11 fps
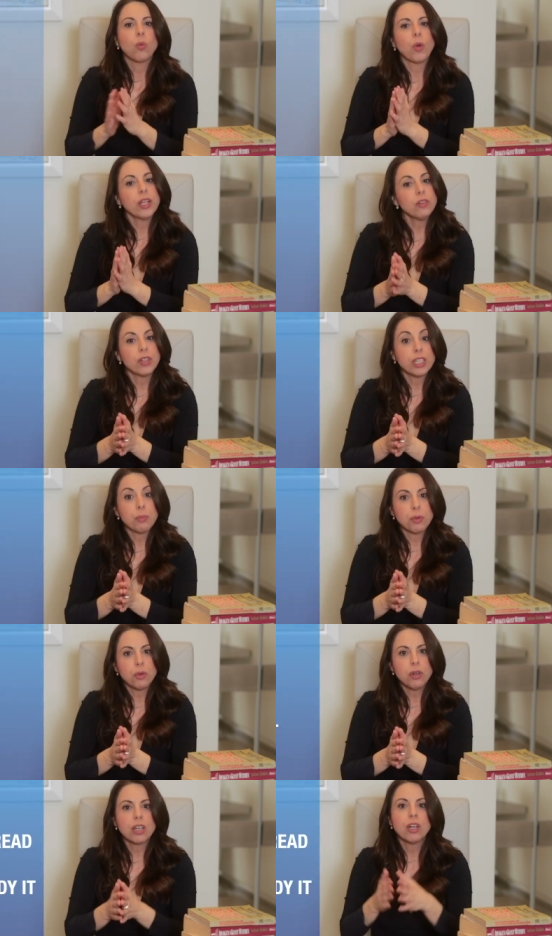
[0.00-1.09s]
When you read a
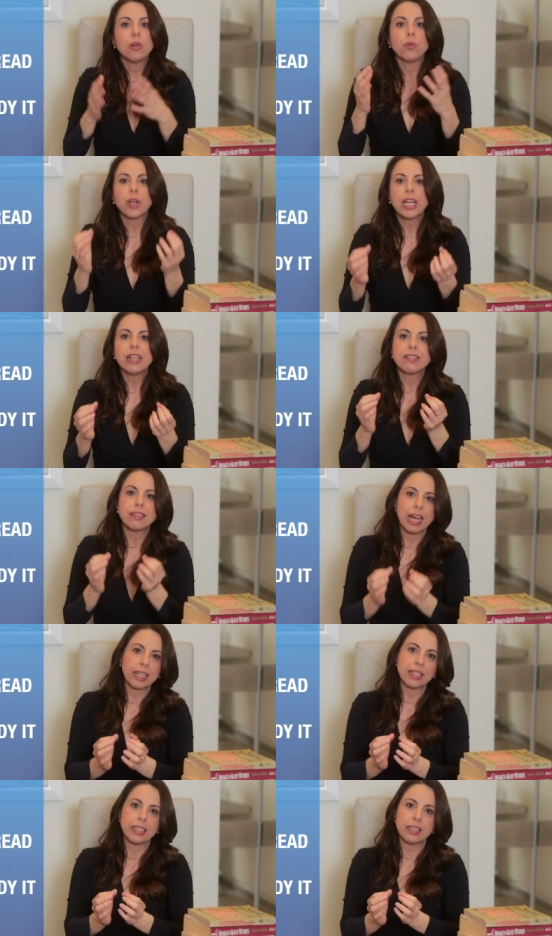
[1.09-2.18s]
book, really
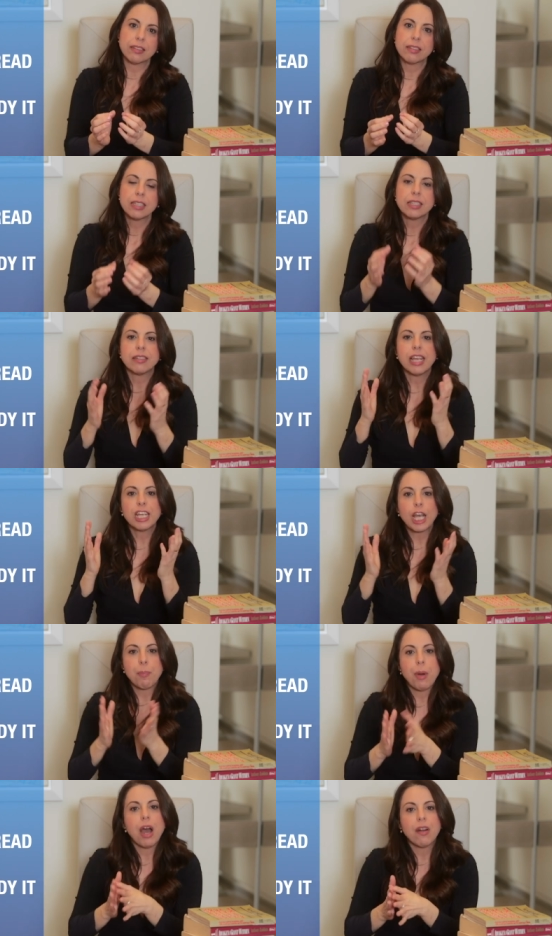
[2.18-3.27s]
study it.
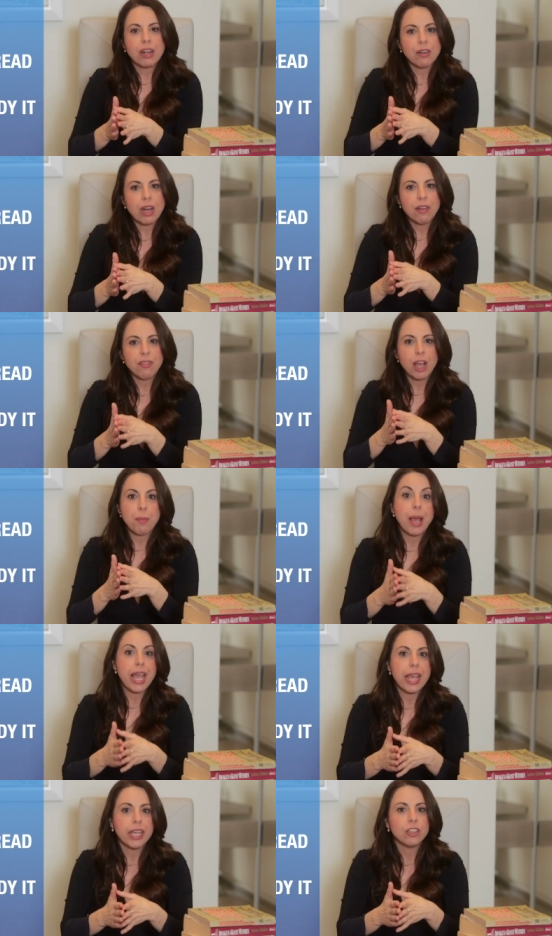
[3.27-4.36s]
Take a paragraph, a
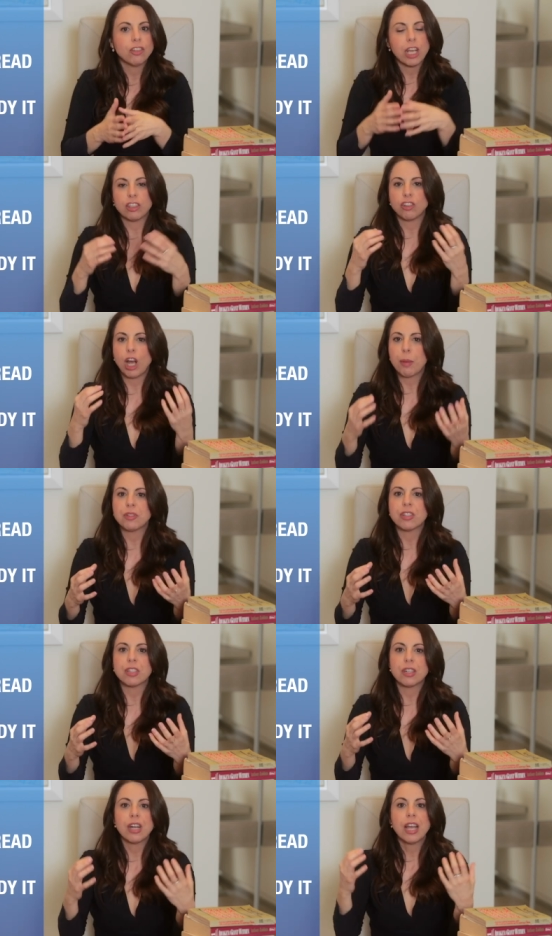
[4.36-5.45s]
page, a
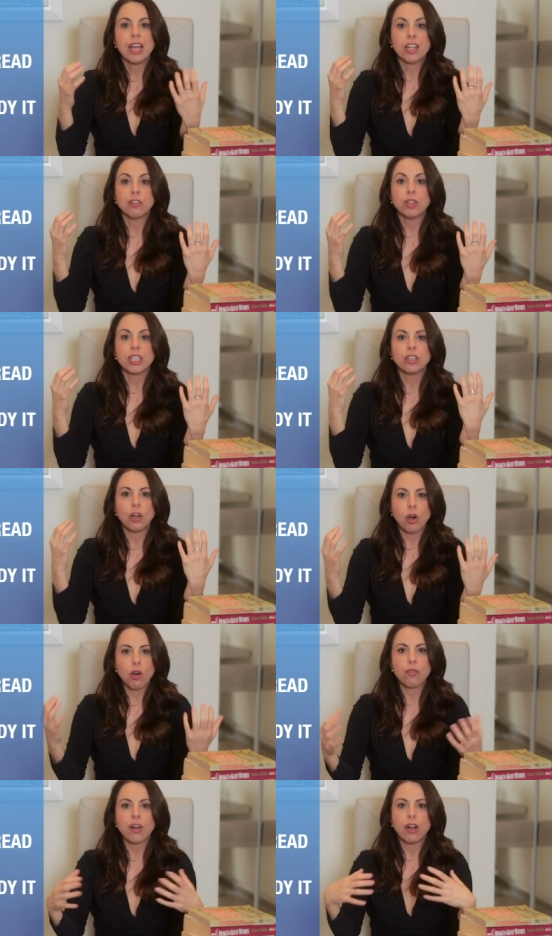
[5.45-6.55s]
chapter, and read it
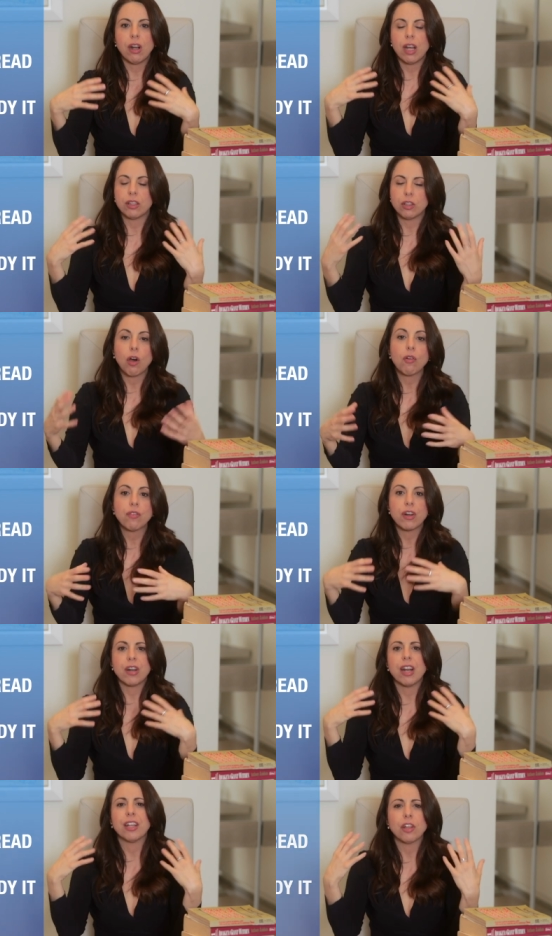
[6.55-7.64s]
over and over
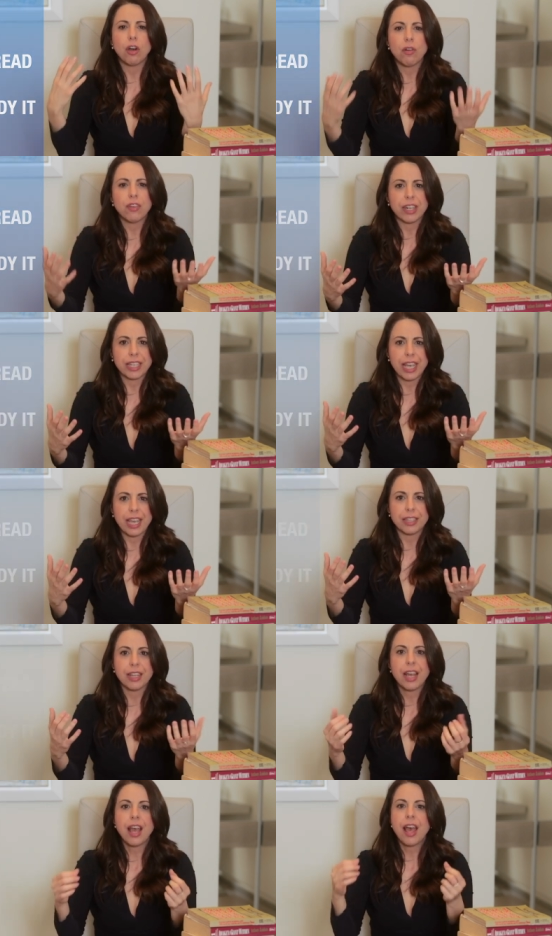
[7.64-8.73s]
and over
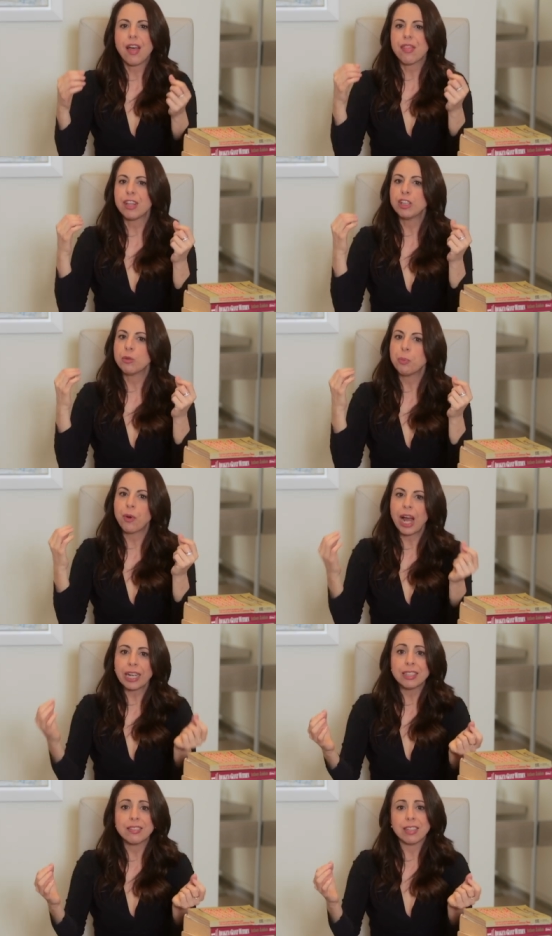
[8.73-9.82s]
again, and then
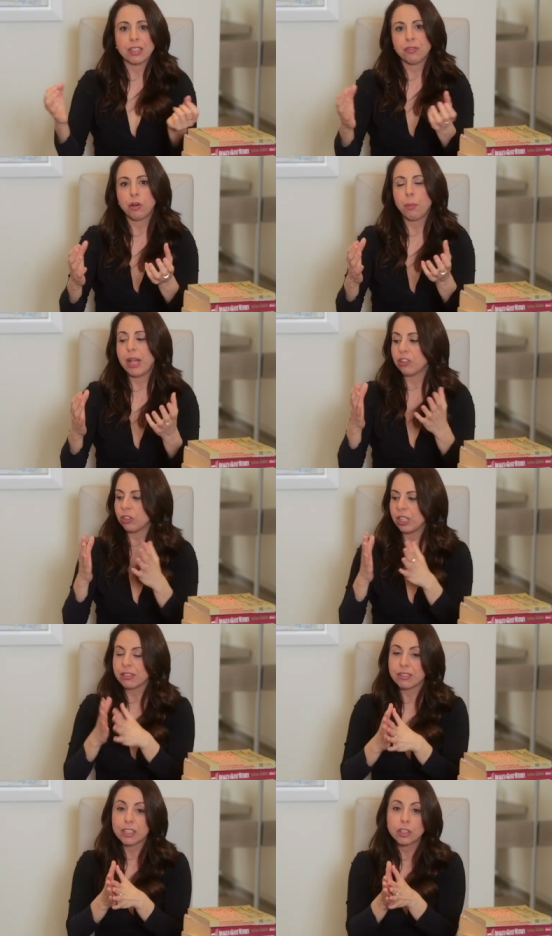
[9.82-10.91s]
practice that information
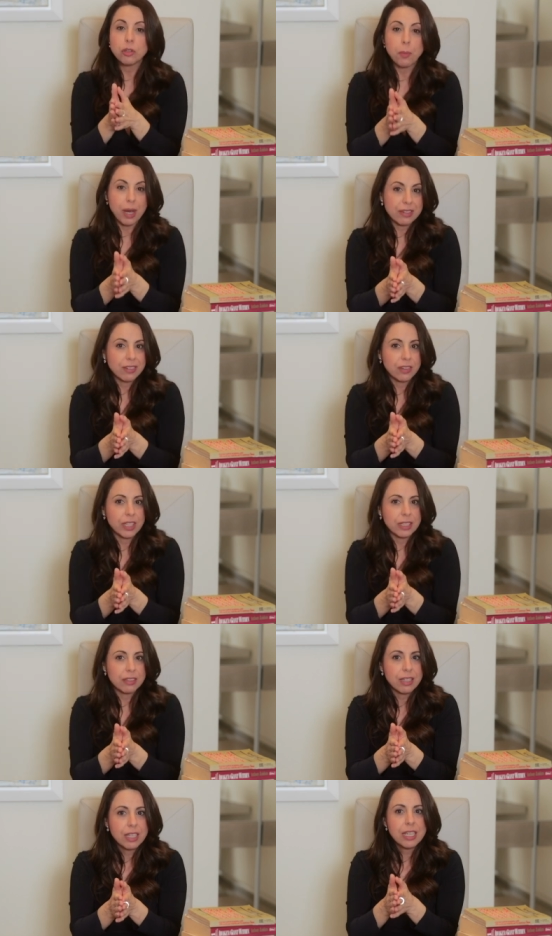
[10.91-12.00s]
until you master it.